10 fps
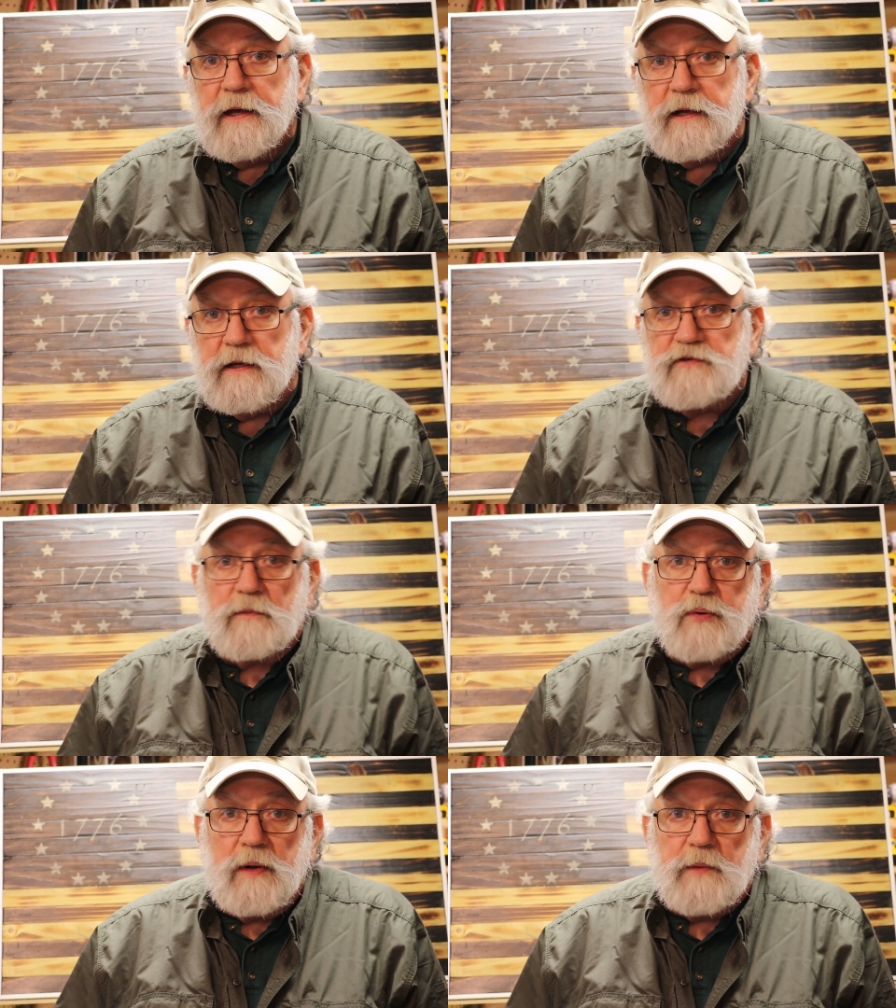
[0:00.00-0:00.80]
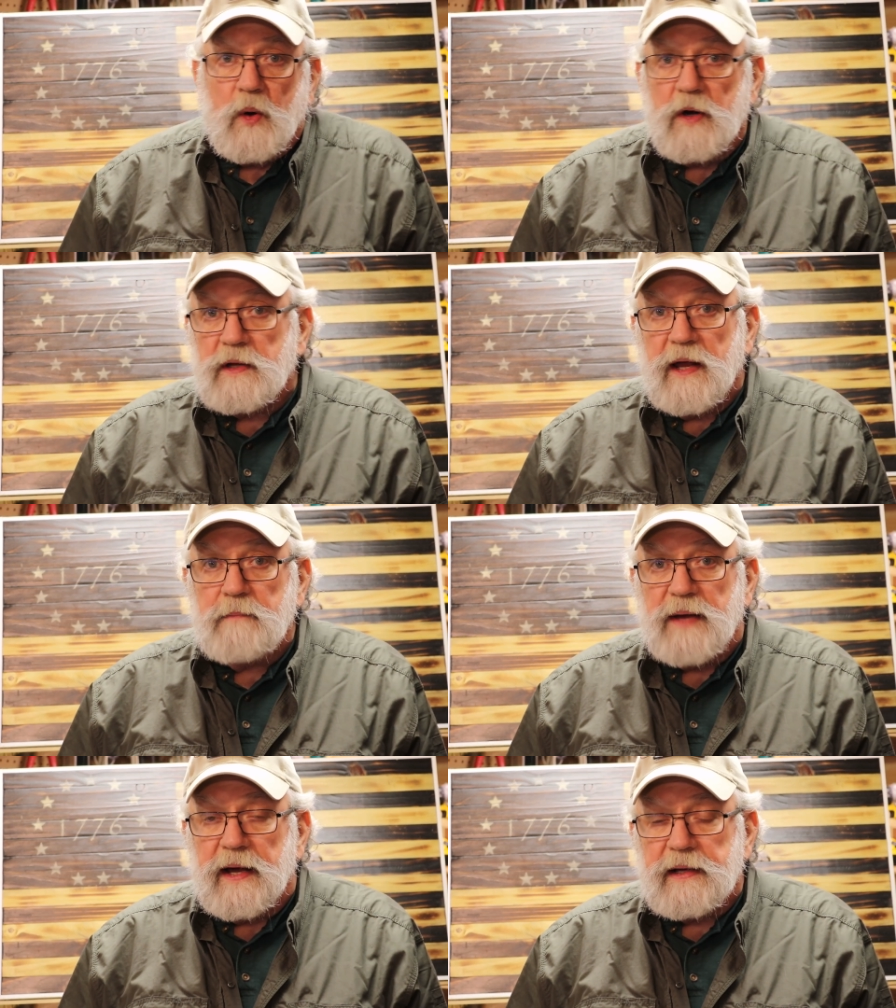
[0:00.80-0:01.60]
And the Supreme Court
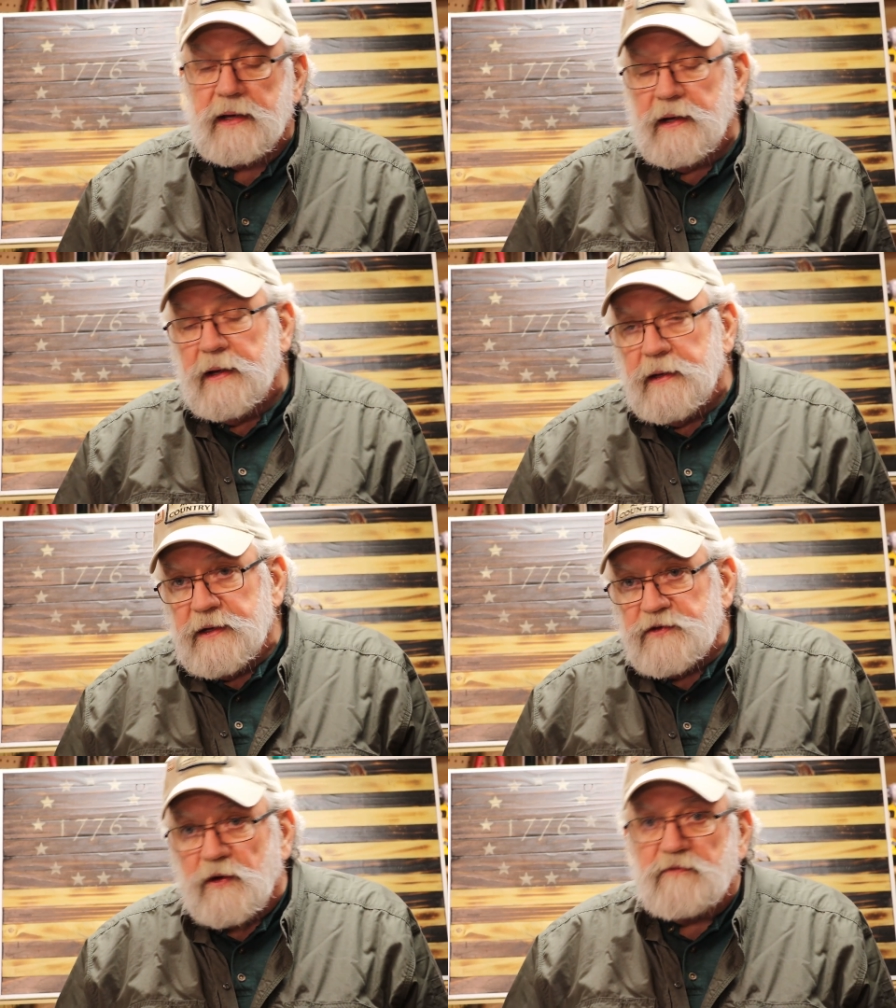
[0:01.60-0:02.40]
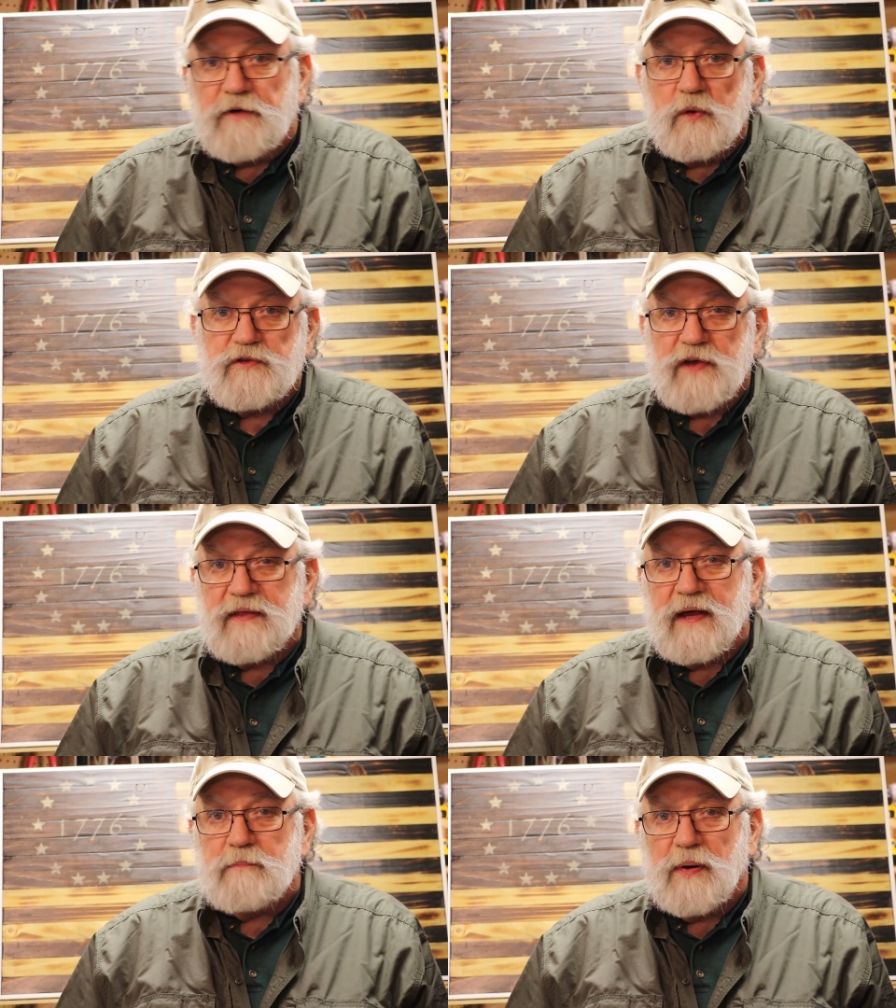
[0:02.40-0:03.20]
came back. Some folks say they